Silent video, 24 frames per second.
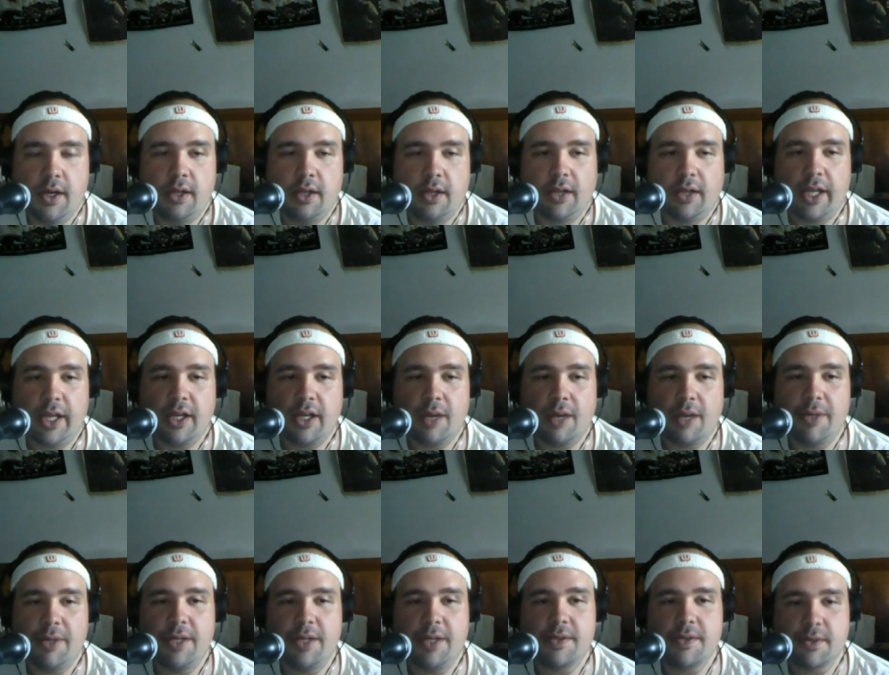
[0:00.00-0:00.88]
Like,
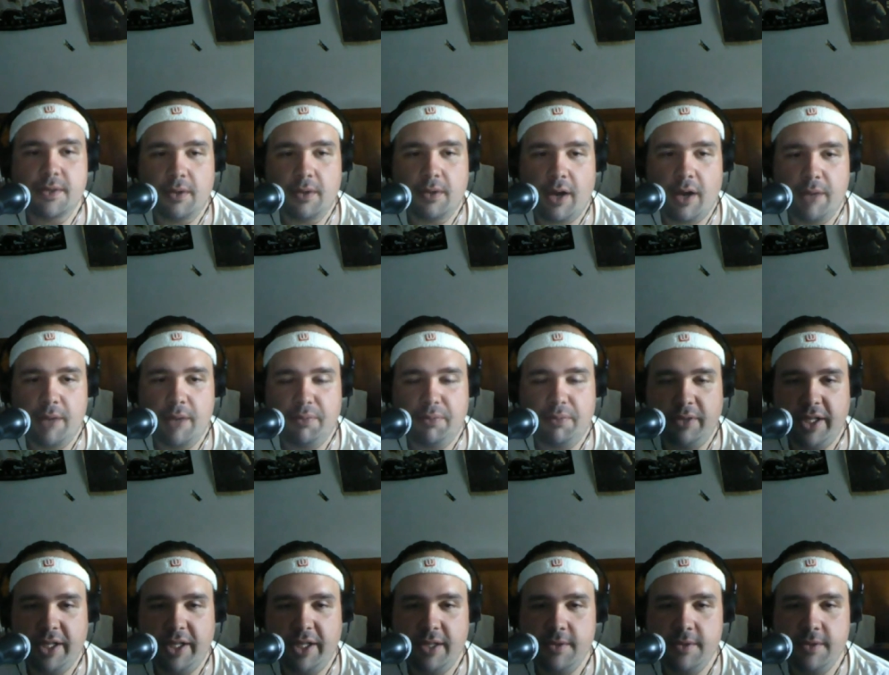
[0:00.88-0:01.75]
comment, and subscribe,
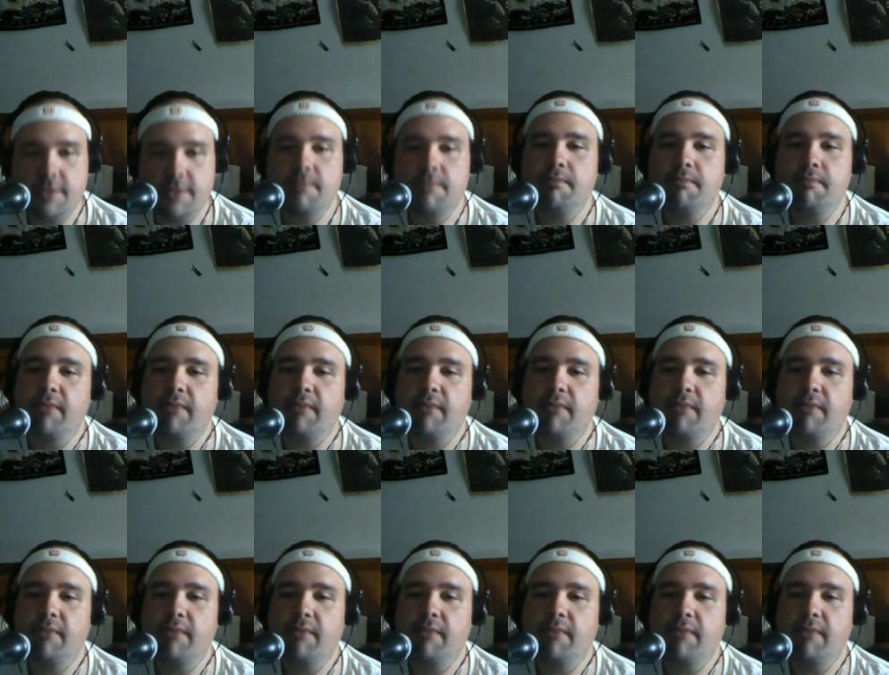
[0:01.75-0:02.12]
please.